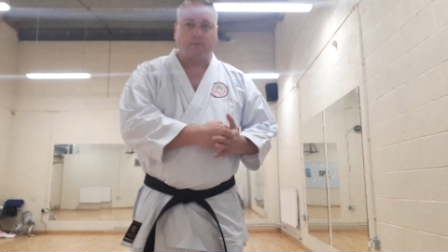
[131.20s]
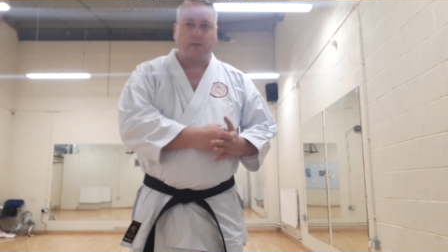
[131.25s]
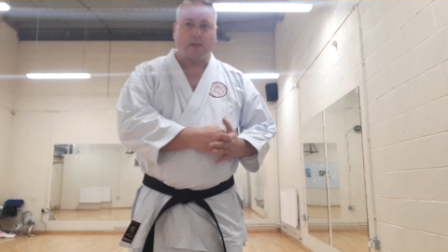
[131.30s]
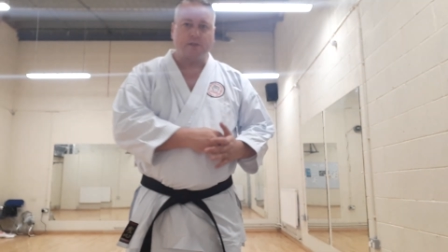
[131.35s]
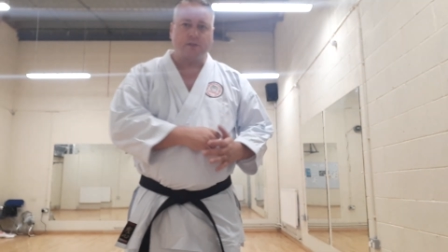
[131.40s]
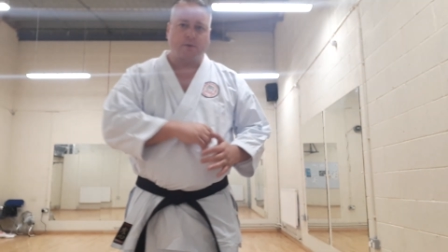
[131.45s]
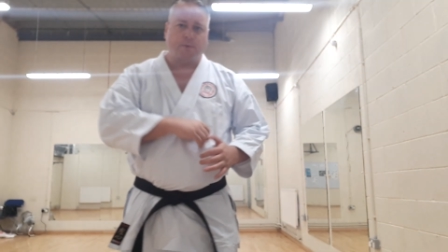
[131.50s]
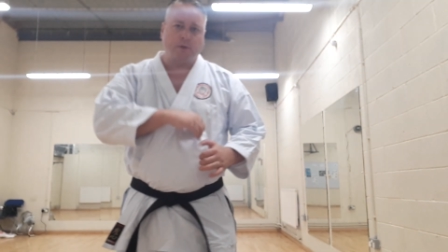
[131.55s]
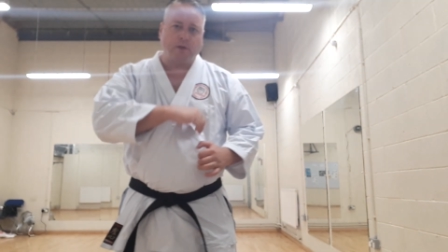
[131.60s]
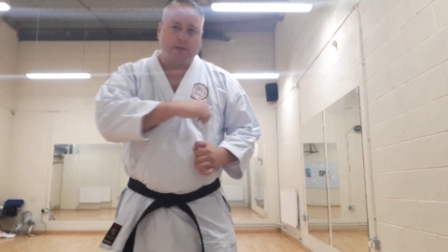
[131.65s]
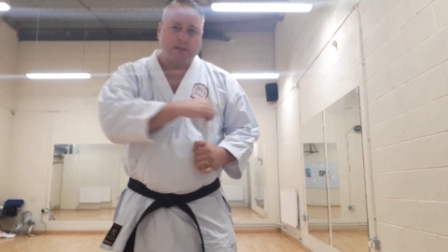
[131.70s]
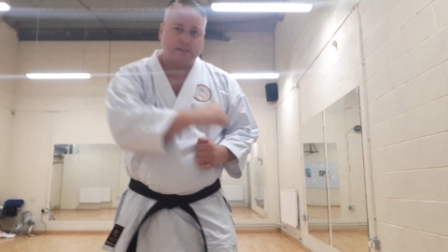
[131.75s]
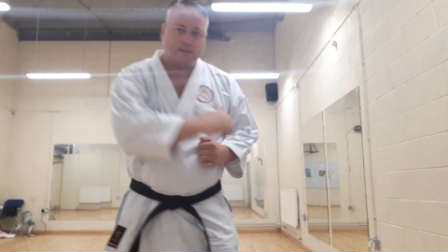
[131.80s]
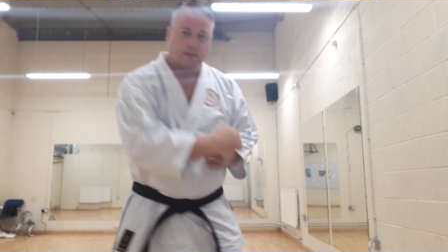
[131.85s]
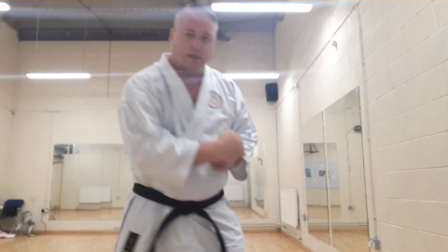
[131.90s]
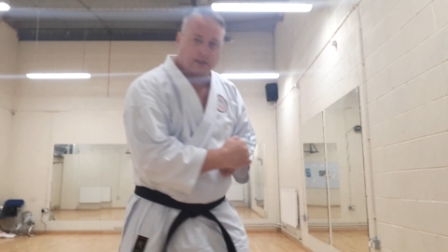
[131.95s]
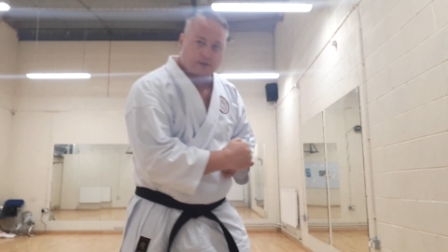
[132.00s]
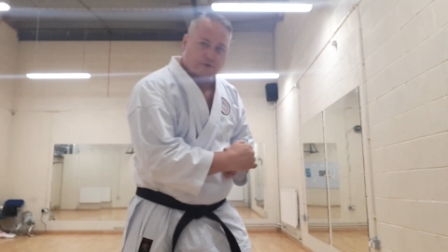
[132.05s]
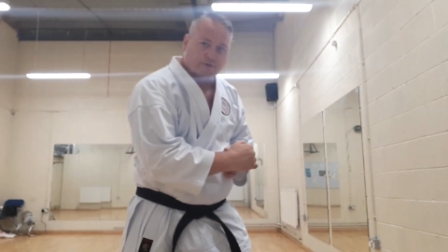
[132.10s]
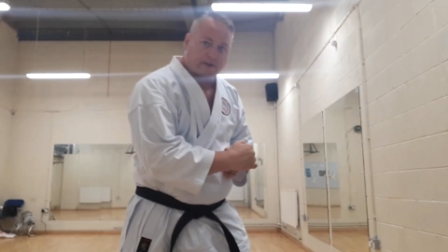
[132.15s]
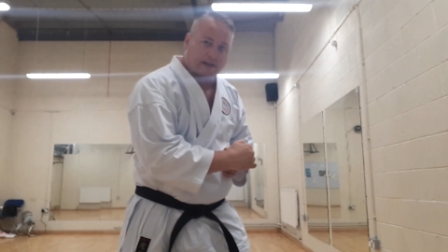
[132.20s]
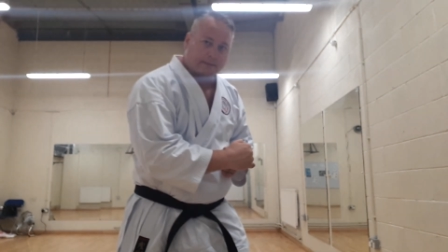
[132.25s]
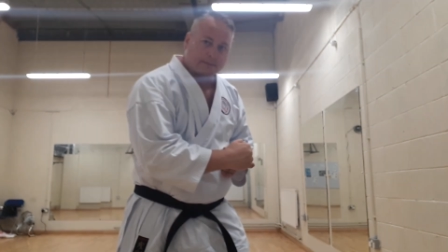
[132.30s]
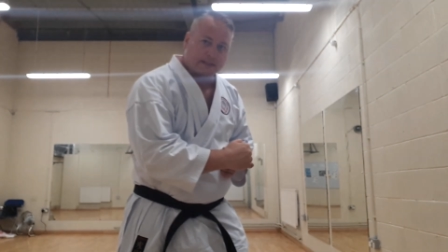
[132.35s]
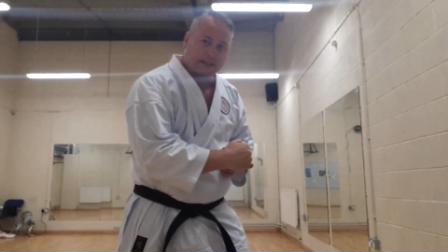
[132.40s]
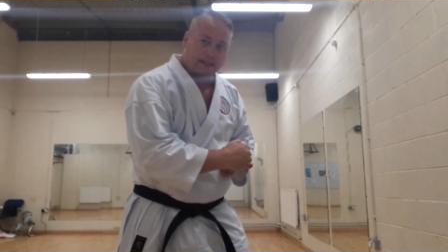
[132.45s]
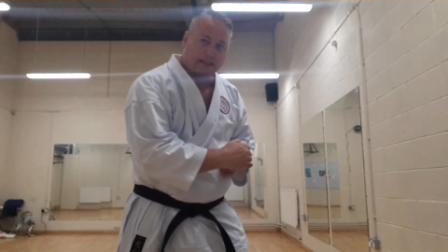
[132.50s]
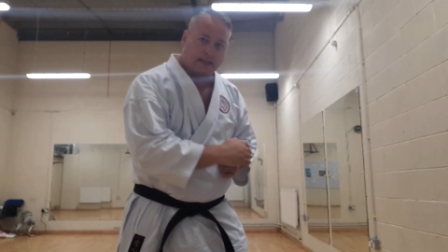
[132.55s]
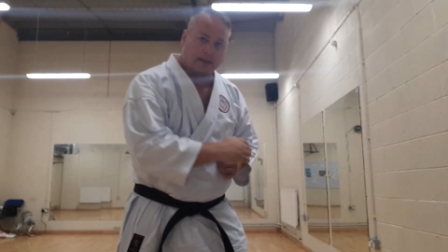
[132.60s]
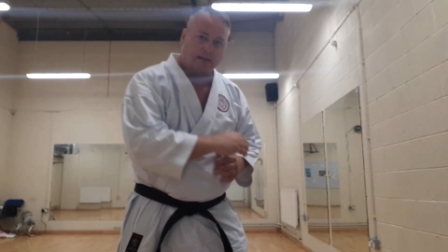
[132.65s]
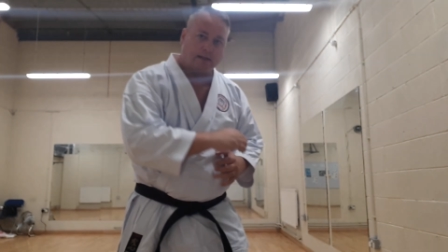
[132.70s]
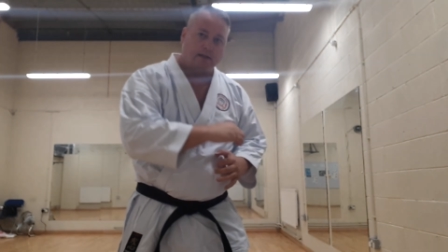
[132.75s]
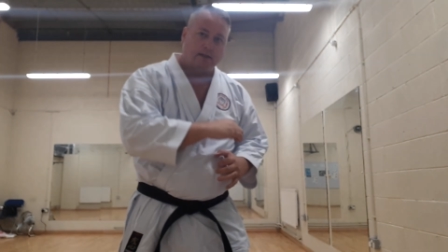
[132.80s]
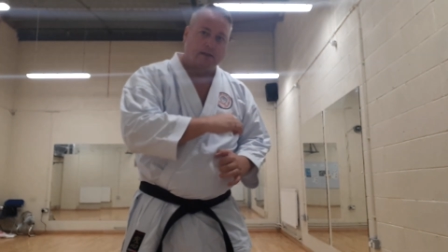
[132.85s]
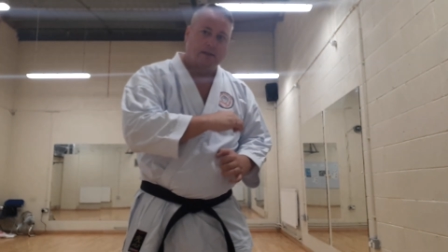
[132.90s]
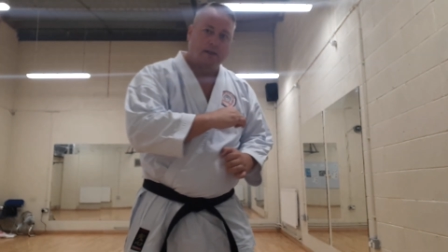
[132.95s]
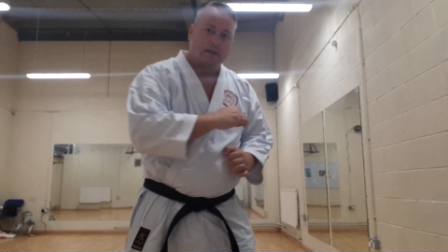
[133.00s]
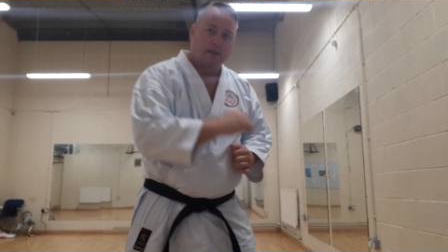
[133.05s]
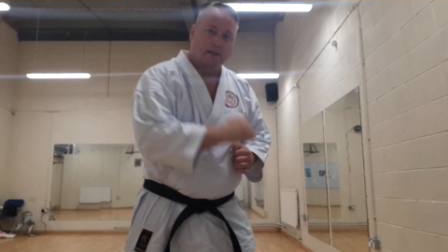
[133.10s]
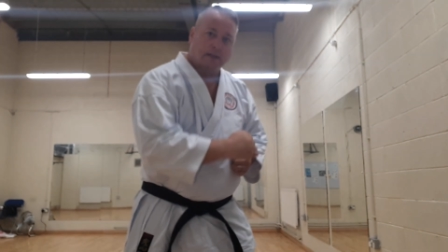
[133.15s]
So we've got this guy trapped here,
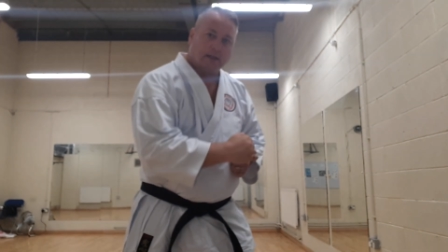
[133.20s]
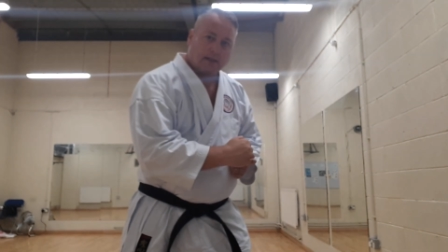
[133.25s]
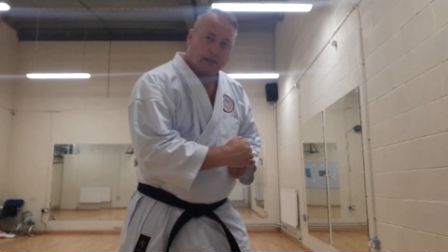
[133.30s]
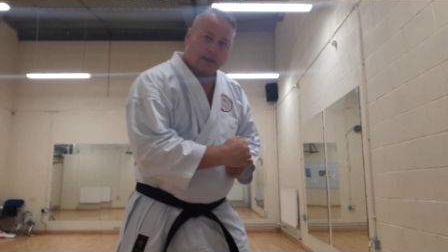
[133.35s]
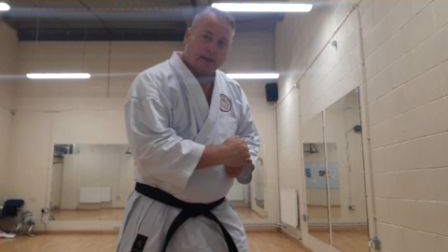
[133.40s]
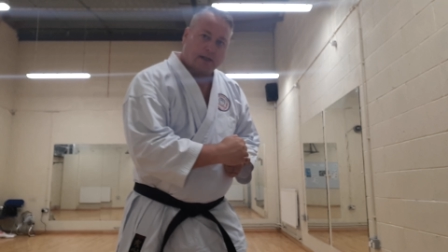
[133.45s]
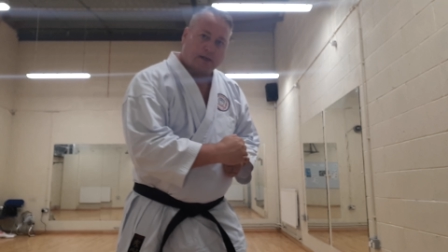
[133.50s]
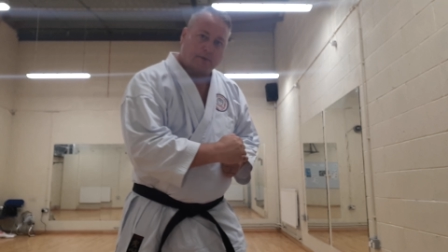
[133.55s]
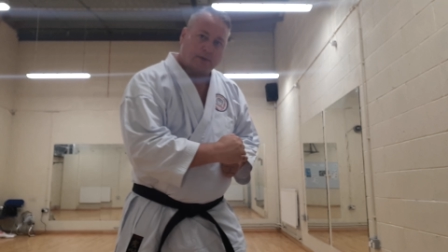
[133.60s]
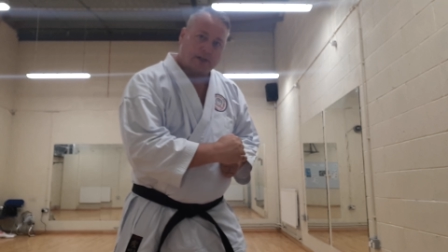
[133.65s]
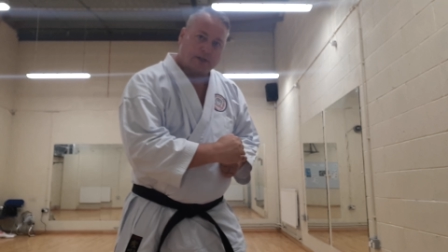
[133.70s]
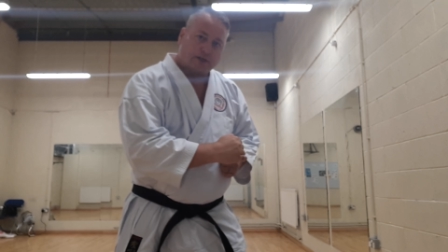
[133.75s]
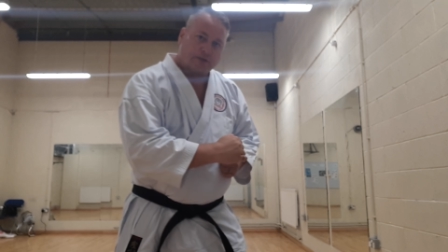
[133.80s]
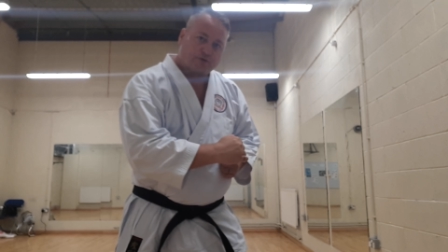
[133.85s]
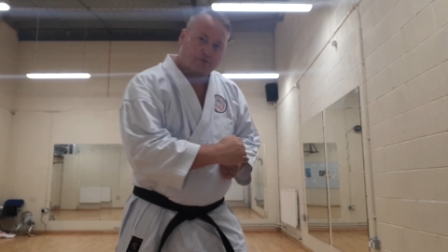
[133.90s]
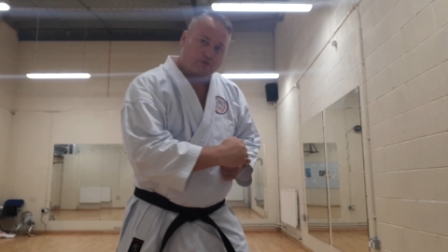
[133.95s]
and we're going to